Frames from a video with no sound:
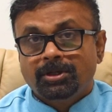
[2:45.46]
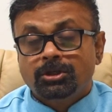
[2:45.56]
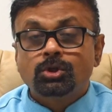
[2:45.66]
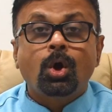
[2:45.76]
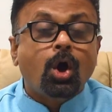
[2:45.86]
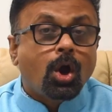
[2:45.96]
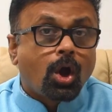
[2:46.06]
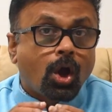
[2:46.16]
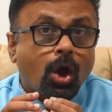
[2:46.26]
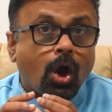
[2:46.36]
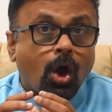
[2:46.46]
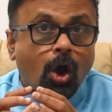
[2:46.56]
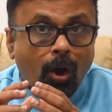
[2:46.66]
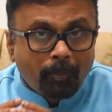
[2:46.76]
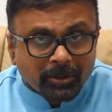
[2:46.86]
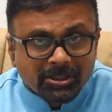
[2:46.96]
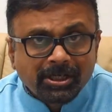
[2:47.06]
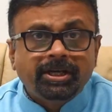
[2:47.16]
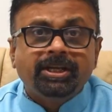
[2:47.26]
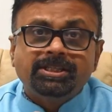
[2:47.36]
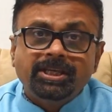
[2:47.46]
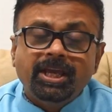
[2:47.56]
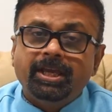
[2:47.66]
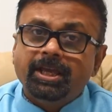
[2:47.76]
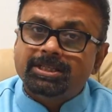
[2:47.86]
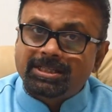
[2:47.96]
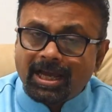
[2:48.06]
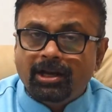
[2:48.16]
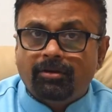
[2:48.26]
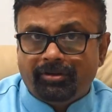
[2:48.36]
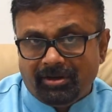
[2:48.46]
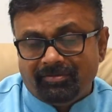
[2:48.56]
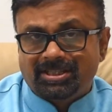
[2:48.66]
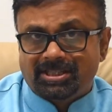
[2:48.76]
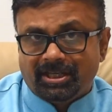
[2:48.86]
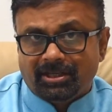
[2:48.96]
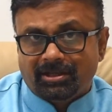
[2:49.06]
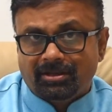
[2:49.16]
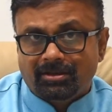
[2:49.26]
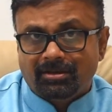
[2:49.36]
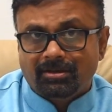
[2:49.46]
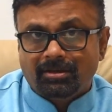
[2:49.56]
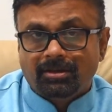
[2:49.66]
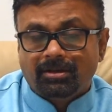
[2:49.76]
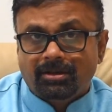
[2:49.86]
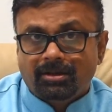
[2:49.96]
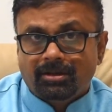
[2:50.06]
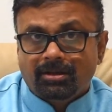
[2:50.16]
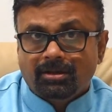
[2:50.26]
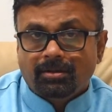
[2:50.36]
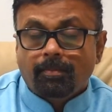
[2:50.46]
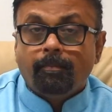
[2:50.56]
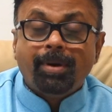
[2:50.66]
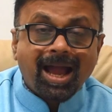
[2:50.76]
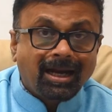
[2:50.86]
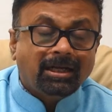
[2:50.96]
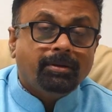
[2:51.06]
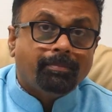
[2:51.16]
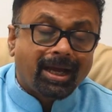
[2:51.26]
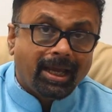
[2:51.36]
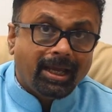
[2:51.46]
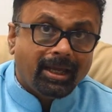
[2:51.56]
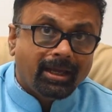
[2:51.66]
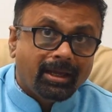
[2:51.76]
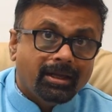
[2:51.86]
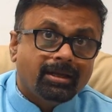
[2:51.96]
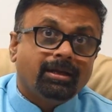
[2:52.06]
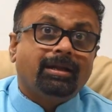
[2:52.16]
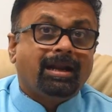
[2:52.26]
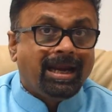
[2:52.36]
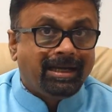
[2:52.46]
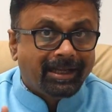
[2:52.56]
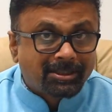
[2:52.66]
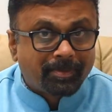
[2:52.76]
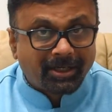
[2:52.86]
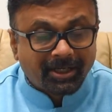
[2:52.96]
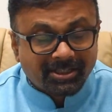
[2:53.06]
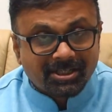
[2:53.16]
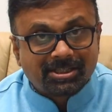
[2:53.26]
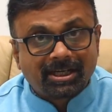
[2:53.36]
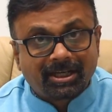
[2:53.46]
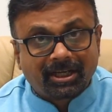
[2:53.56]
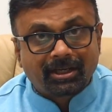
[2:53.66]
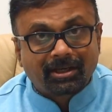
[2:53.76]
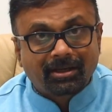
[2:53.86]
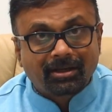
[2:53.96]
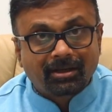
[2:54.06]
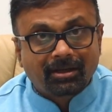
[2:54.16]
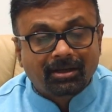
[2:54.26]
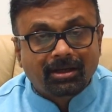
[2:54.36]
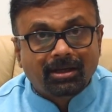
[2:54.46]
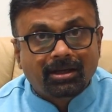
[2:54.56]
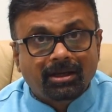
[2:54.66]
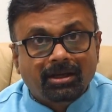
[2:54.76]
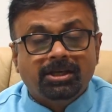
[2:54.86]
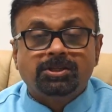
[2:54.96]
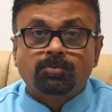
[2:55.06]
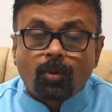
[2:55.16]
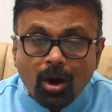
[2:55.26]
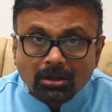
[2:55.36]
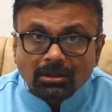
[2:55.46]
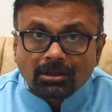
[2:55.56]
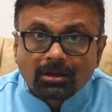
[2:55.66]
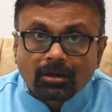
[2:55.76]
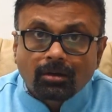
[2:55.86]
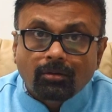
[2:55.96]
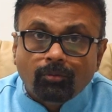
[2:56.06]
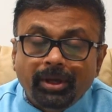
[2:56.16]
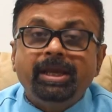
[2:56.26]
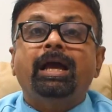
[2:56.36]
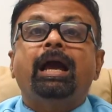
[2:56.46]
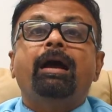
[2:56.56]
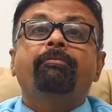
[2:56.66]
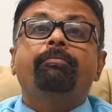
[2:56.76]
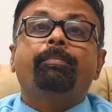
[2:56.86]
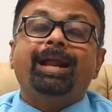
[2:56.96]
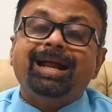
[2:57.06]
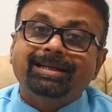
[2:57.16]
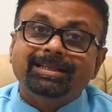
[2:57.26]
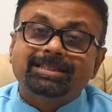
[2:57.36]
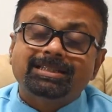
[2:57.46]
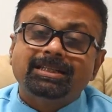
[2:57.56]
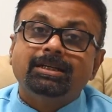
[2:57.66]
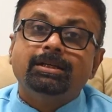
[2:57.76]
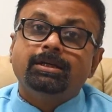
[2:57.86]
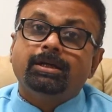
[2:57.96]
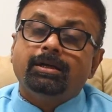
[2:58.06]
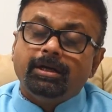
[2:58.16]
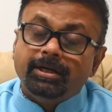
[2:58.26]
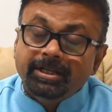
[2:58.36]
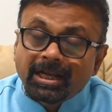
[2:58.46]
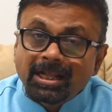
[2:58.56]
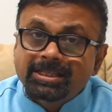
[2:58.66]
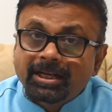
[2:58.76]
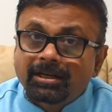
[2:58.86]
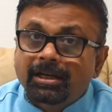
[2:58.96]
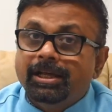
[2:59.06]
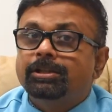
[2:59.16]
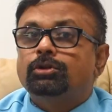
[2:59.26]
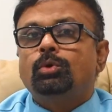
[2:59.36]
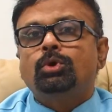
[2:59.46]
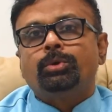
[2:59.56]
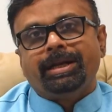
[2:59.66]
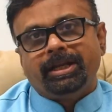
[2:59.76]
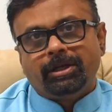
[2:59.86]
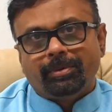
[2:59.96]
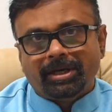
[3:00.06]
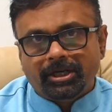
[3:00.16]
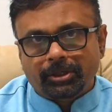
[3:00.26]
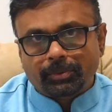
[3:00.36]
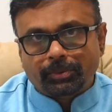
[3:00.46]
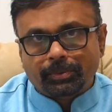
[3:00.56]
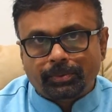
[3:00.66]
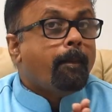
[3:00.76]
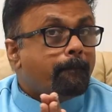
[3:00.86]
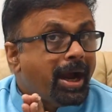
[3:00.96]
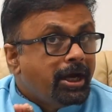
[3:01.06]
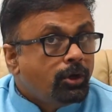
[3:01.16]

So, opportunity seeking style of investing backed by right expectation setting is what we have practiced diligently through 2022. By